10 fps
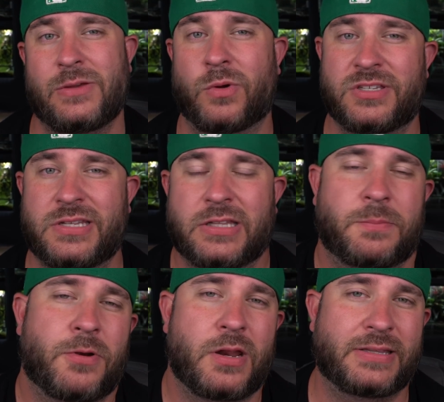He wants to get
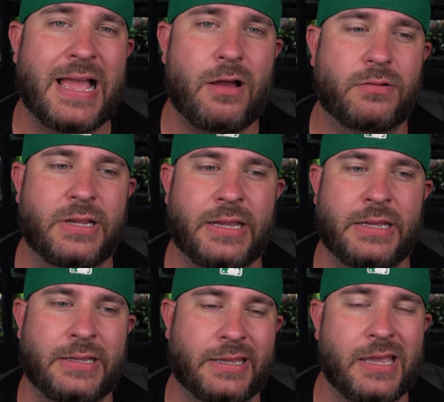the product out
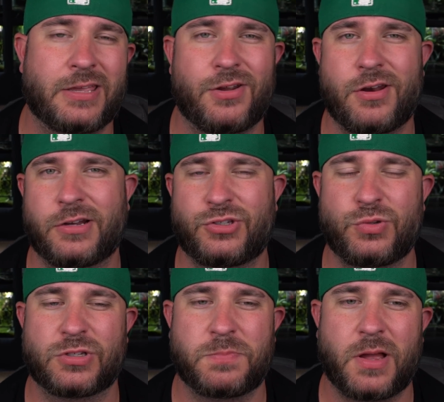and get kicking on it as
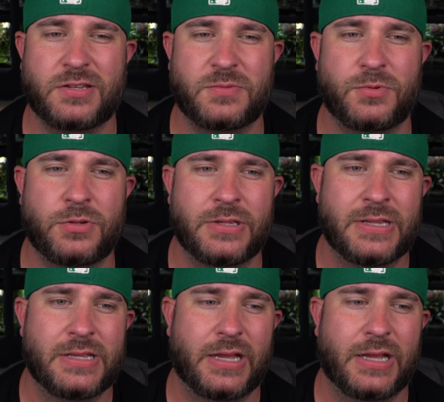soon as possible.